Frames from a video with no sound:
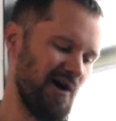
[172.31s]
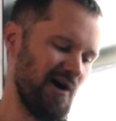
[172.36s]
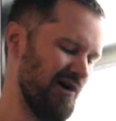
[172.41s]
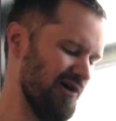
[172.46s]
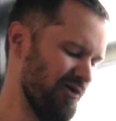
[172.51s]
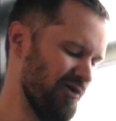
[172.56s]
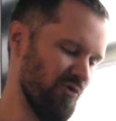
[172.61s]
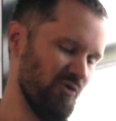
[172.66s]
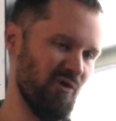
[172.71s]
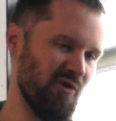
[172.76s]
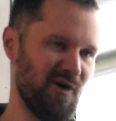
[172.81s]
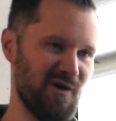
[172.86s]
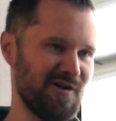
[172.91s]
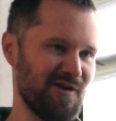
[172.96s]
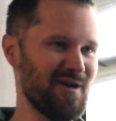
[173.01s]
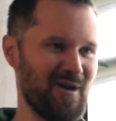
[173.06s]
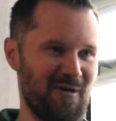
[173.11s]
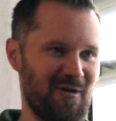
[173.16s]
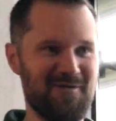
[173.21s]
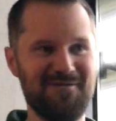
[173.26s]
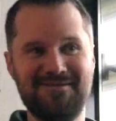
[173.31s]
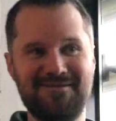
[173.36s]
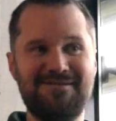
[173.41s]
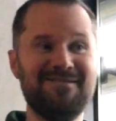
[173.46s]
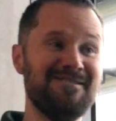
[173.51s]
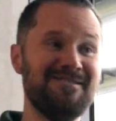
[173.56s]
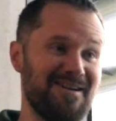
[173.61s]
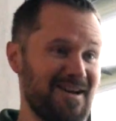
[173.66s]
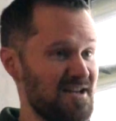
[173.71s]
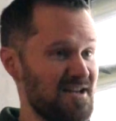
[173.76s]
whole, you know,
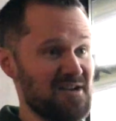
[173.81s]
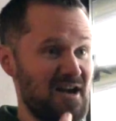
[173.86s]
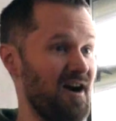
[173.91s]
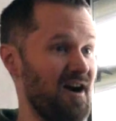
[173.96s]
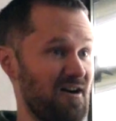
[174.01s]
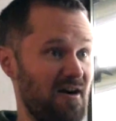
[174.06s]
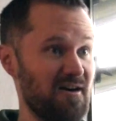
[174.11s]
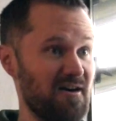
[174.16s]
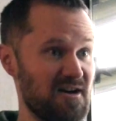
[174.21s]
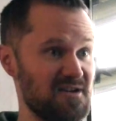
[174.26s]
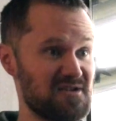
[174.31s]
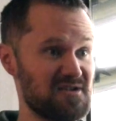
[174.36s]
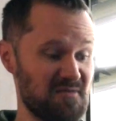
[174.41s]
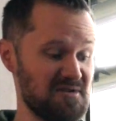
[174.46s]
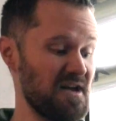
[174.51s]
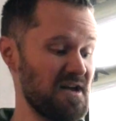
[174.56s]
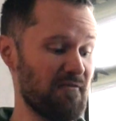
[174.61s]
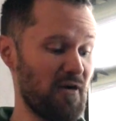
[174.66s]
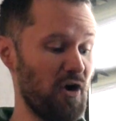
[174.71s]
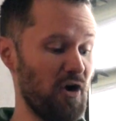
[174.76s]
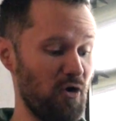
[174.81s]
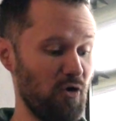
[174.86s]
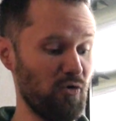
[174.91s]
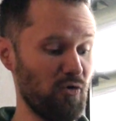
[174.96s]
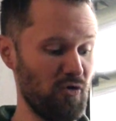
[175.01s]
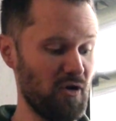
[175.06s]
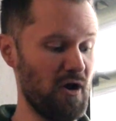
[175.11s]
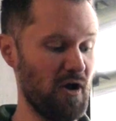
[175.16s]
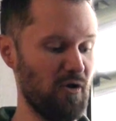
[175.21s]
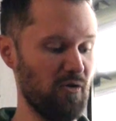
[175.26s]
as our customers have a
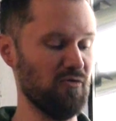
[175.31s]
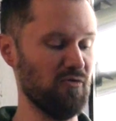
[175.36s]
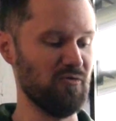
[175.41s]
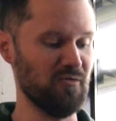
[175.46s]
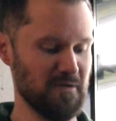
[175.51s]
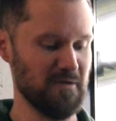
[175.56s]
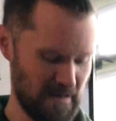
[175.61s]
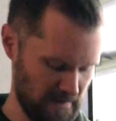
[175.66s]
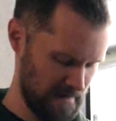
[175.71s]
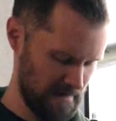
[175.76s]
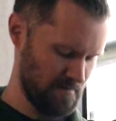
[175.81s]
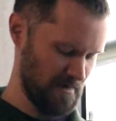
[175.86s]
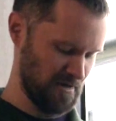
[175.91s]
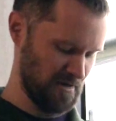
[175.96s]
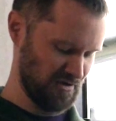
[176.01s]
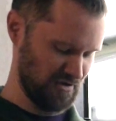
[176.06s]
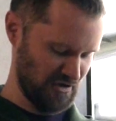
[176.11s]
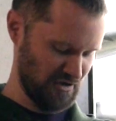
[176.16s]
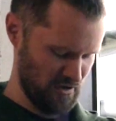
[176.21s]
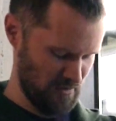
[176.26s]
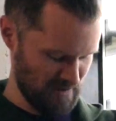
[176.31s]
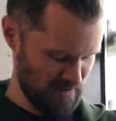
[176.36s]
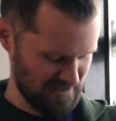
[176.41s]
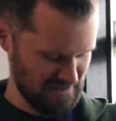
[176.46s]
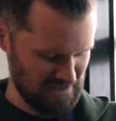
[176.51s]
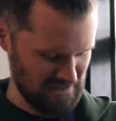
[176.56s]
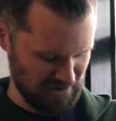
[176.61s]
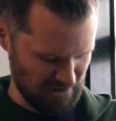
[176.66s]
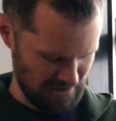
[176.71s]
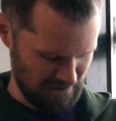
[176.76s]
whole. Let me just show you
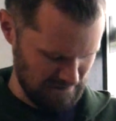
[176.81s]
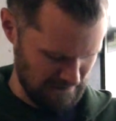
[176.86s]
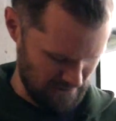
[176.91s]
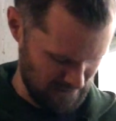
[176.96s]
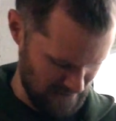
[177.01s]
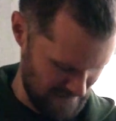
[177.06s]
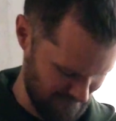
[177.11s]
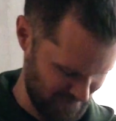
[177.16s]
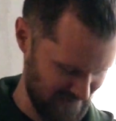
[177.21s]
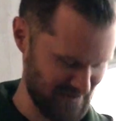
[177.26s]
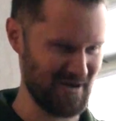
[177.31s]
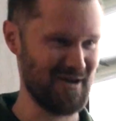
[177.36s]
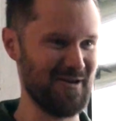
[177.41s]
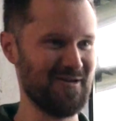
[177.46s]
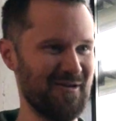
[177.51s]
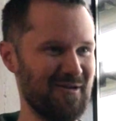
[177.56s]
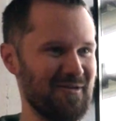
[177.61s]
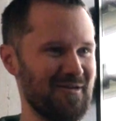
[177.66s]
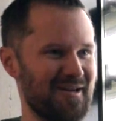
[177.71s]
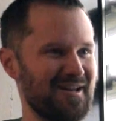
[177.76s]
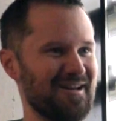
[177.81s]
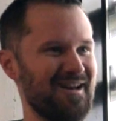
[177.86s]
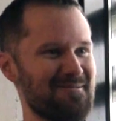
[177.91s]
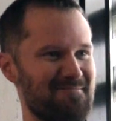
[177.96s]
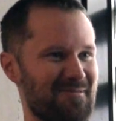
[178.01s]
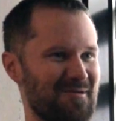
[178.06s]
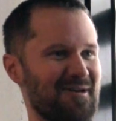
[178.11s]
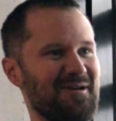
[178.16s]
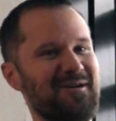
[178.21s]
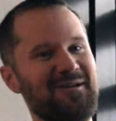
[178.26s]
my T-shirt. You know, I have the, you know, the
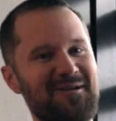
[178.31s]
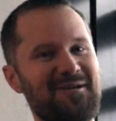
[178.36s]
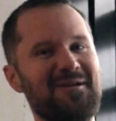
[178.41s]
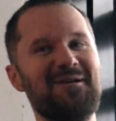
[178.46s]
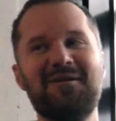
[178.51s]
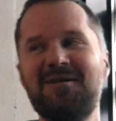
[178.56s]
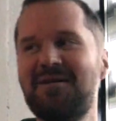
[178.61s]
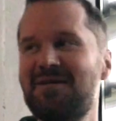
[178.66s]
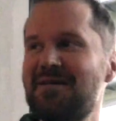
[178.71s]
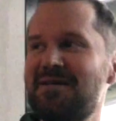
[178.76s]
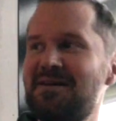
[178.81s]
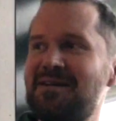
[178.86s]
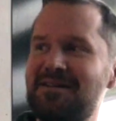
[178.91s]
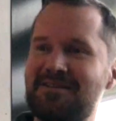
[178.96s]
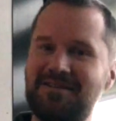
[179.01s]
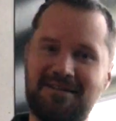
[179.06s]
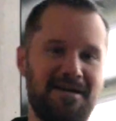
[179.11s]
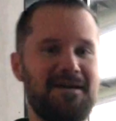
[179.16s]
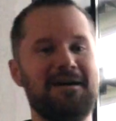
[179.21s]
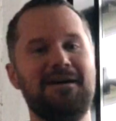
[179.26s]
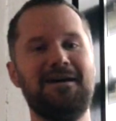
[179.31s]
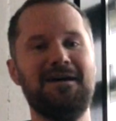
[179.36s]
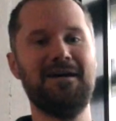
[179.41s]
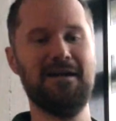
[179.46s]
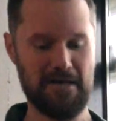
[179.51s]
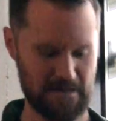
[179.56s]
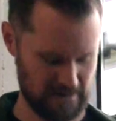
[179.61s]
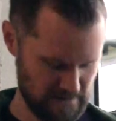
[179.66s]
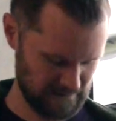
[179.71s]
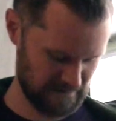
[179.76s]
Collabora. You know,
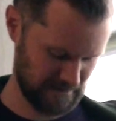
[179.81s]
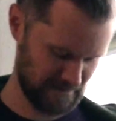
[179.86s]
ta-da, look at